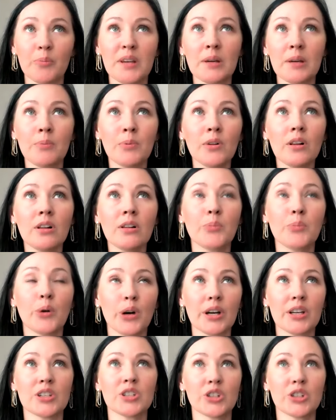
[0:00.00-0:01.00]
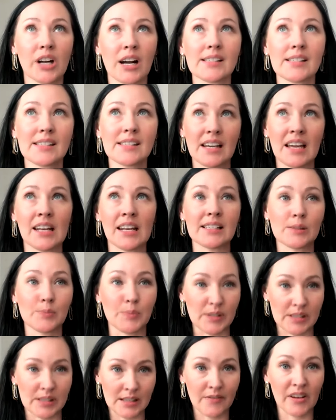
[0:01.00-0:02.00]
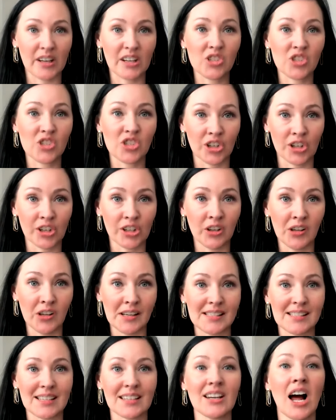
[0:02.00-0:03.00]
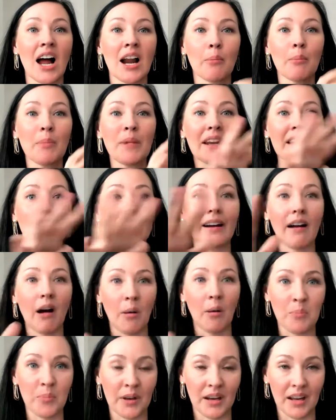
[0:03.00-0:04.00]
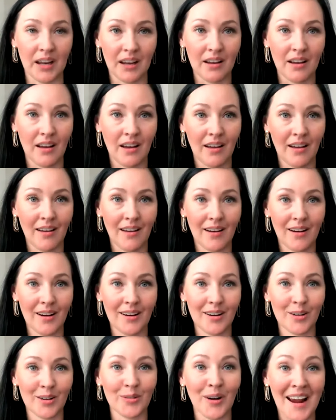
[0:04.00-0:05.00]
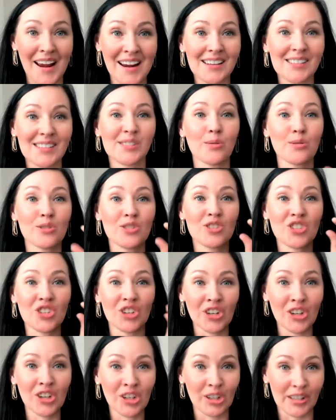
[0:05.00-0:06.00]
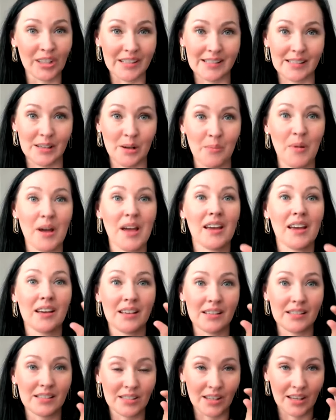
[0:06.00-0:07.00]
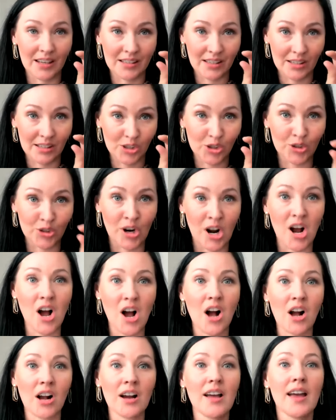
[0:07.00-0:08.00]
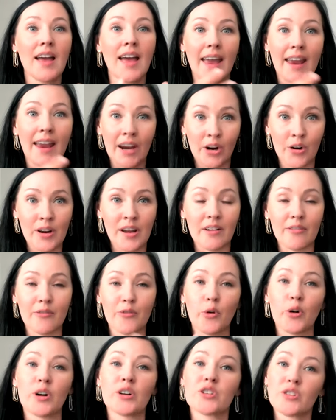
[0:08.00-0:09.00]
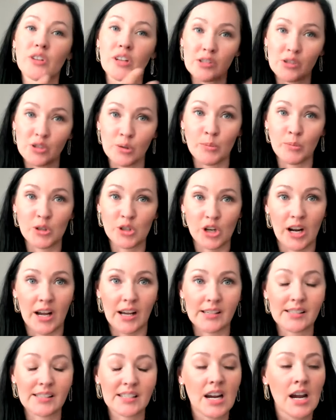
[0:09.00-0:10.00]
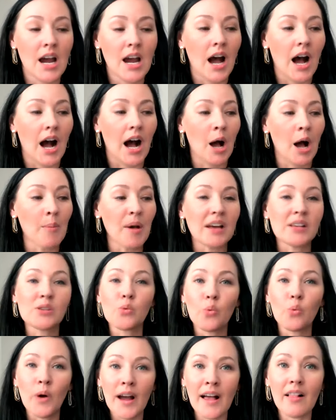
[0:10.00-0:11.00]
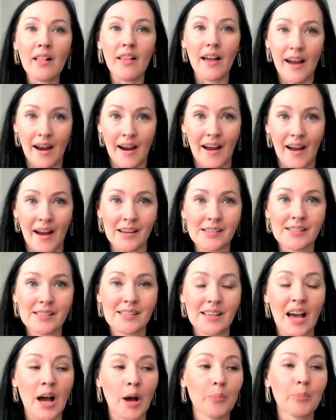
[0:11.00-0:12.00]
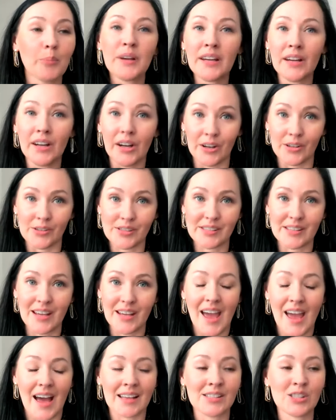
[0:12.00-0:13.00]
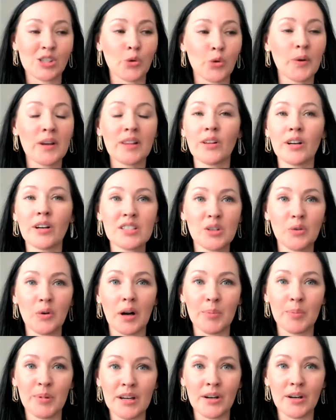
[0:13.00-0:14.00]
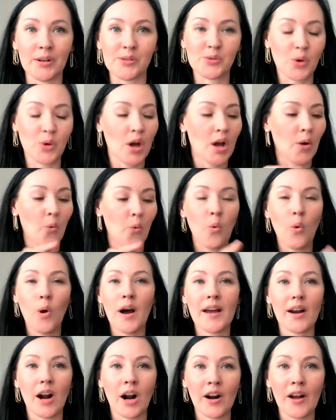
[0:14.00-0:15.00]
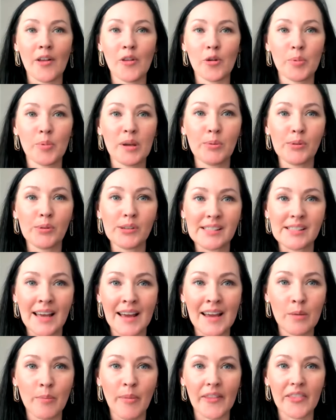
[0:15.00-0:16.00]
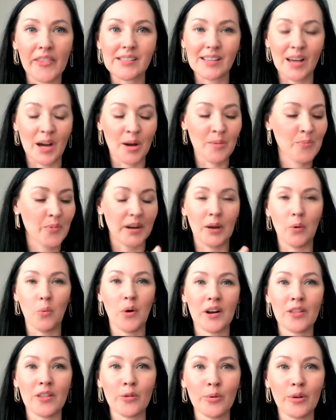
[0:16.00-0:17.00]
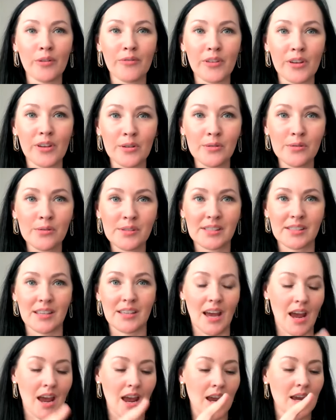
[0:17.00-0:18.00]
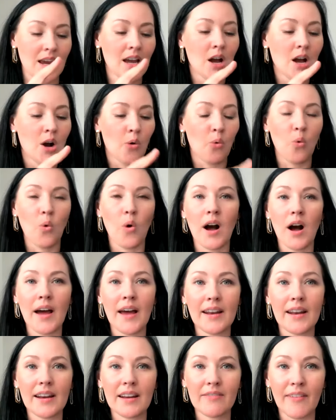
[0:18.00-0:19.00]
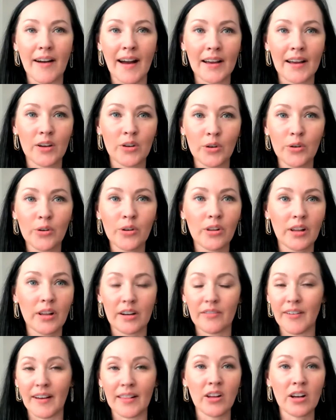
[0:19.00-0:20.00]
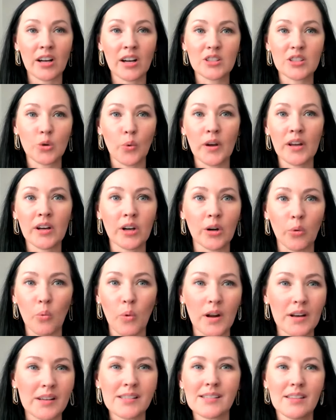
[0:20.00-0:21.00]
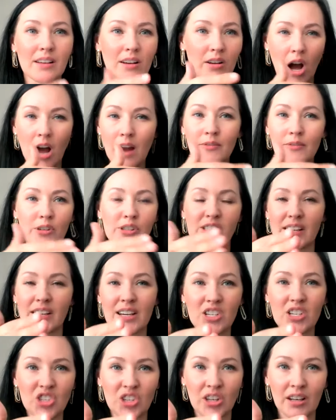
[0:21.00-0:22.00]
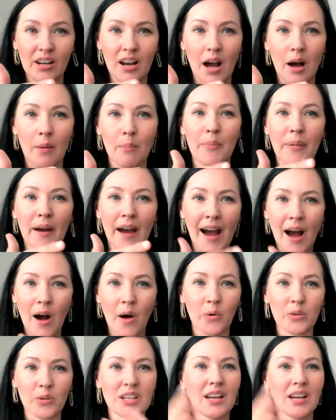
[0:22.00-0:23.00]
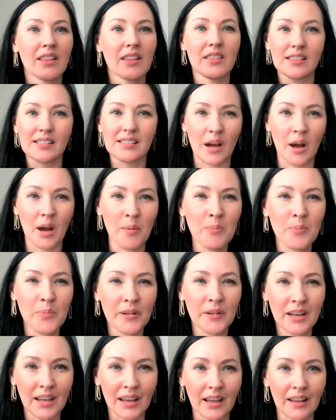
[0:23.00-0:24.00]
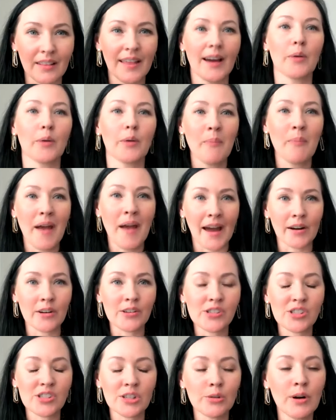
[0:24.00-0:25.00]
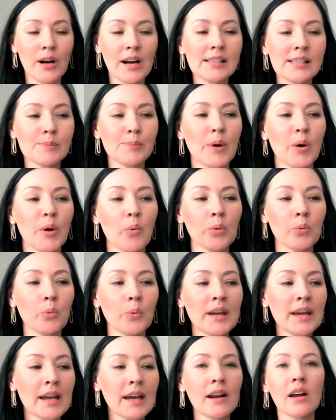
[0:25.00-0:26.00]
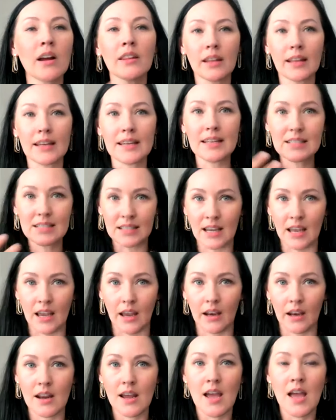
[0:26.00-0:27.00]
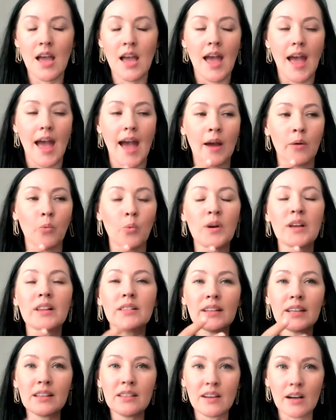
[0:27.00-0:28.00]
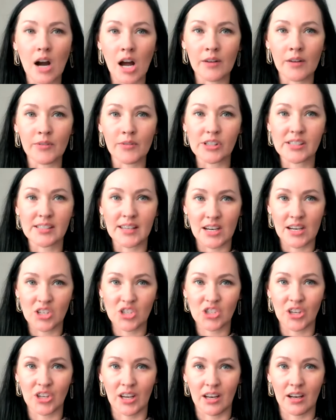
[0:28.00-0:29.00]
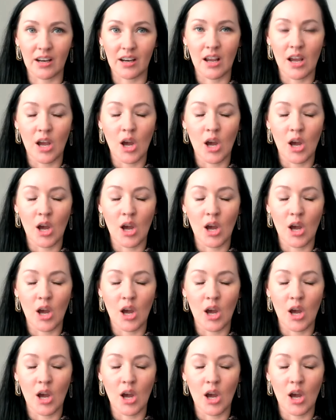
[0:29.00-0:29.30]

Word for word: people put trust in a specific journalist, not a media company right so journalism is is a strong area for consumer trust um, as well as um, peers. And so we look to our peers. What are other people saying about this company? What do the reviews say? What, if I Google it, if I look on Twitter, what is the conversation about this company? That matters to us. But when we get on LinkedIn and we lead the conversation